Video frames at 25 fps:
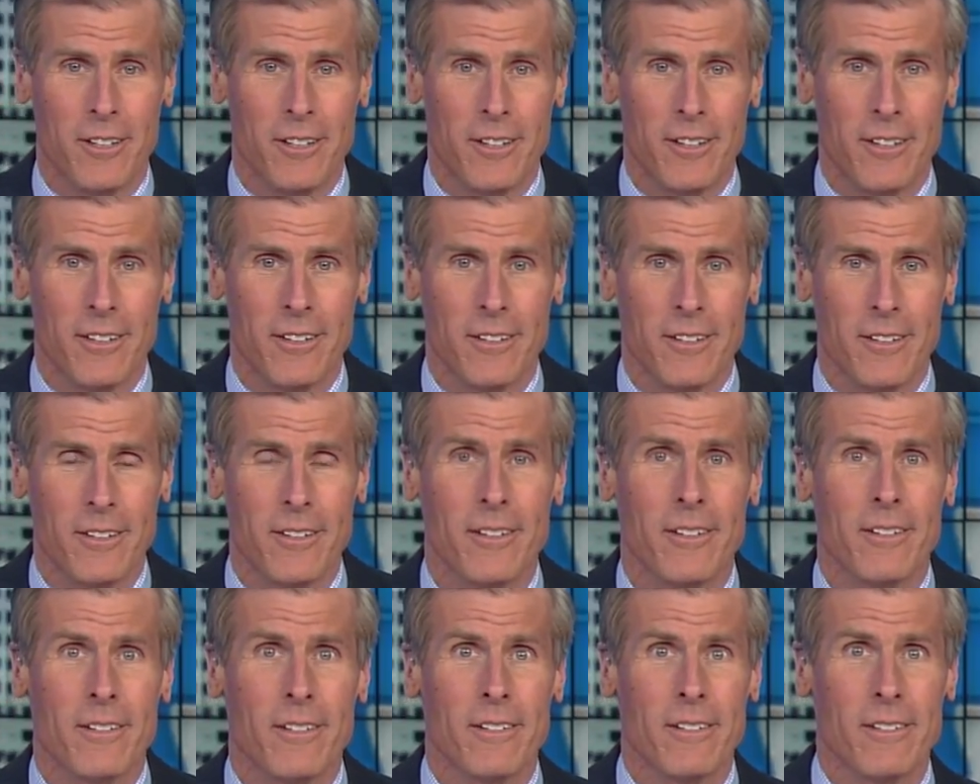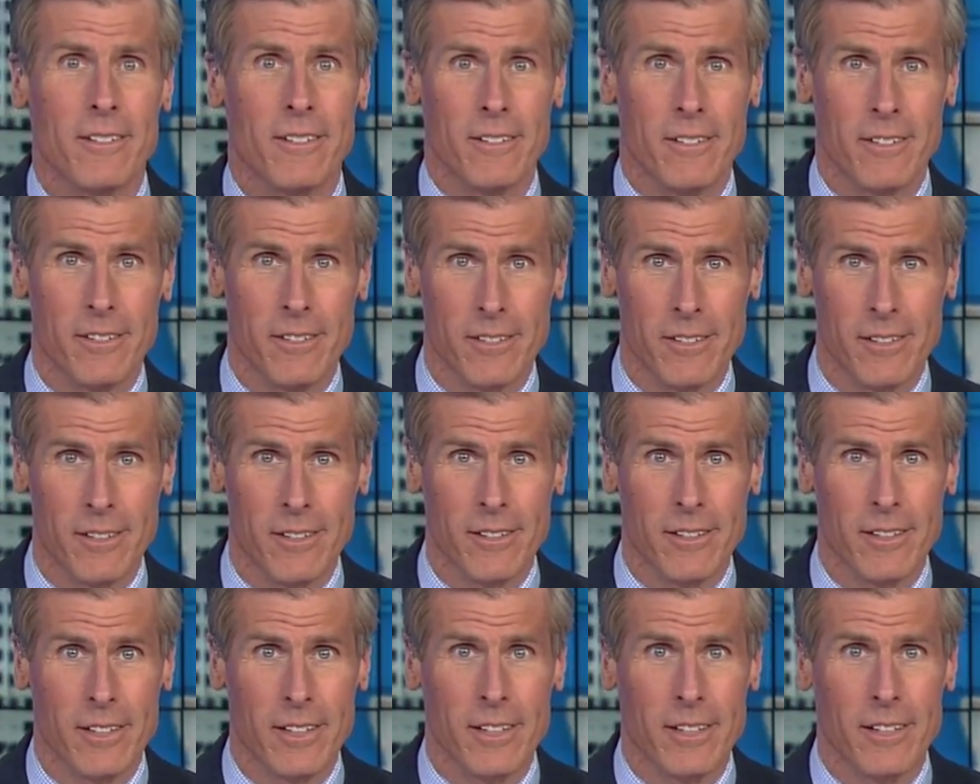
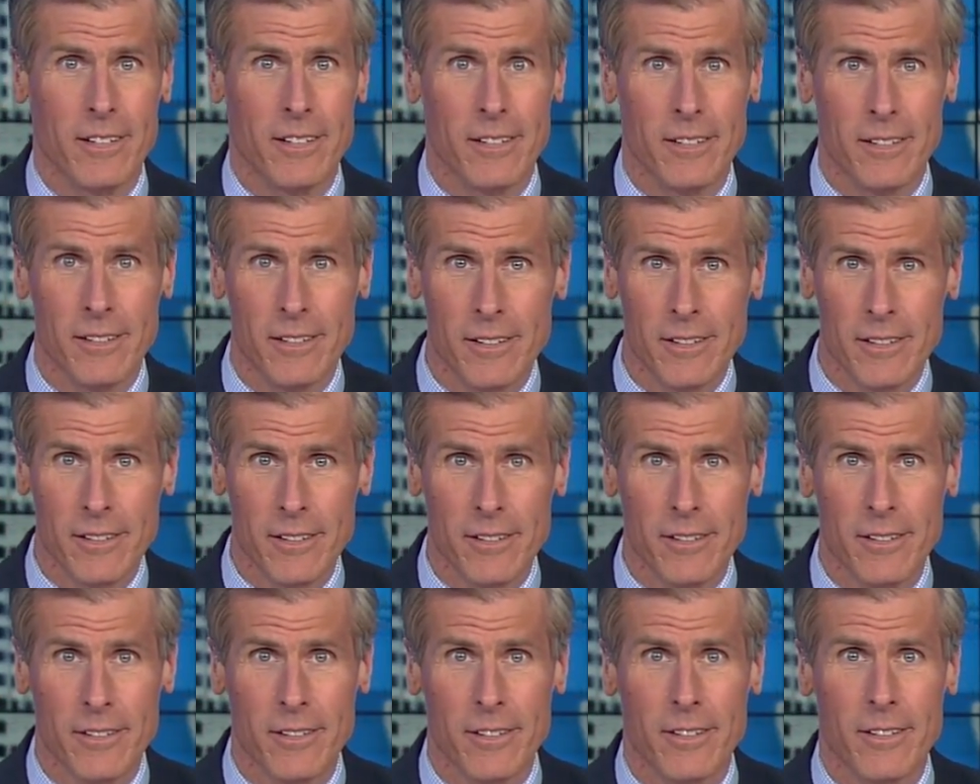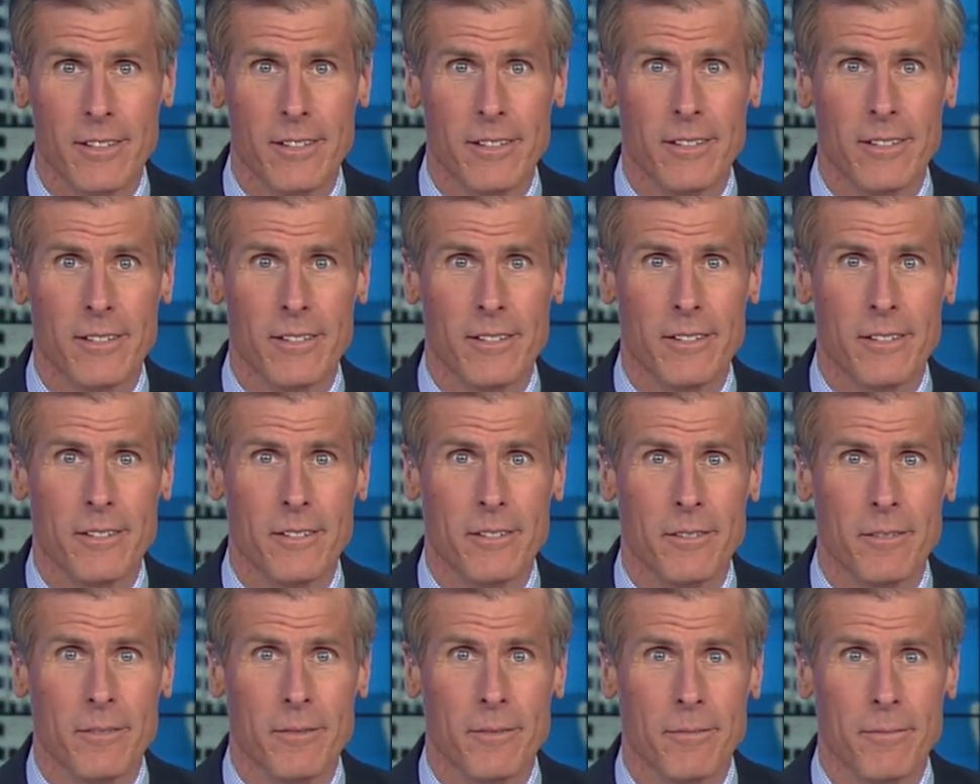
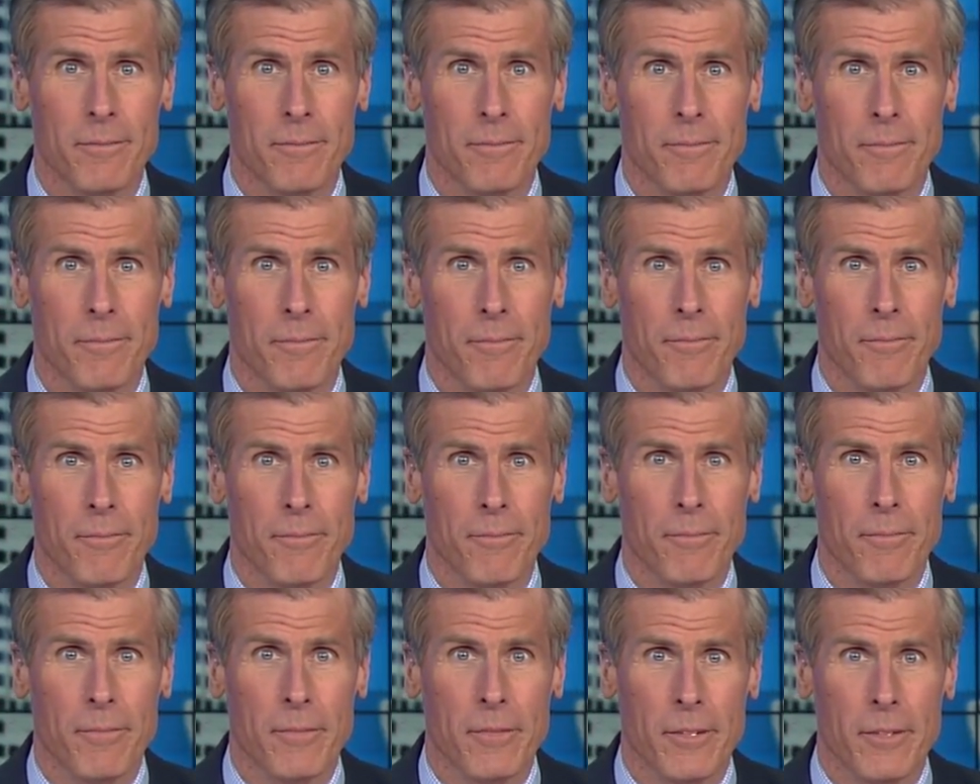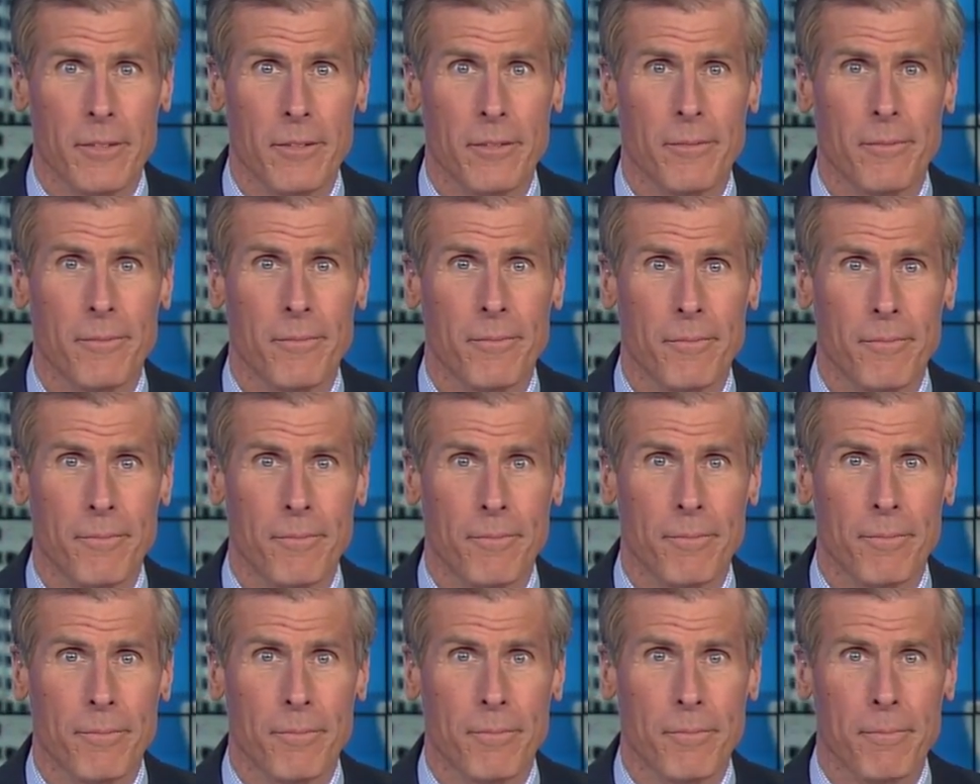
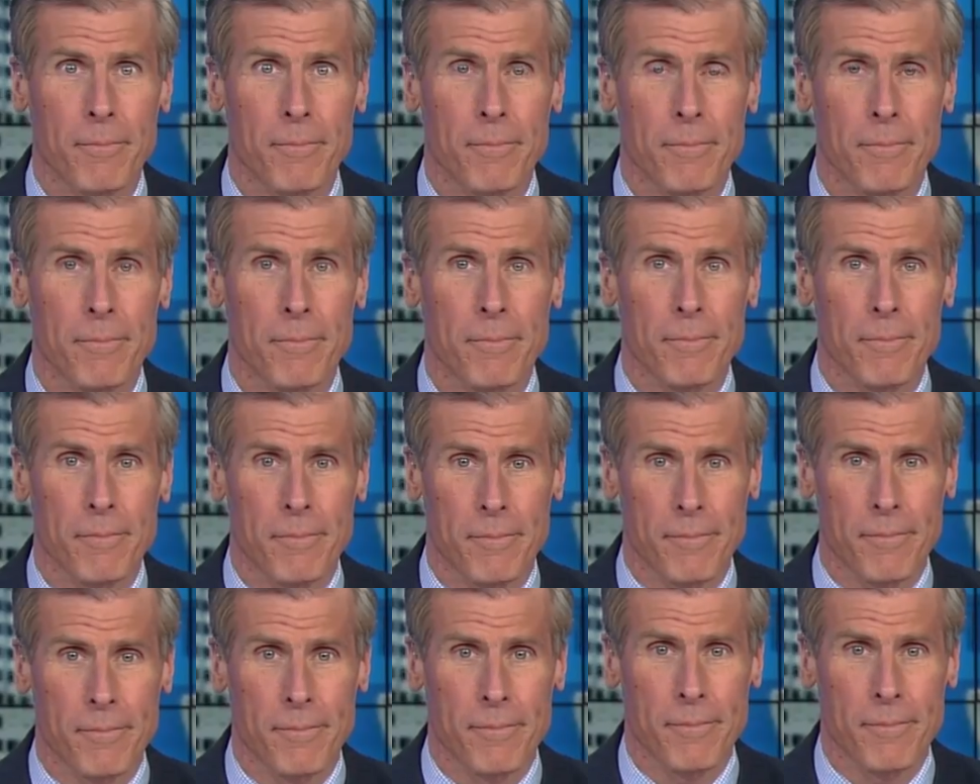(not speaking)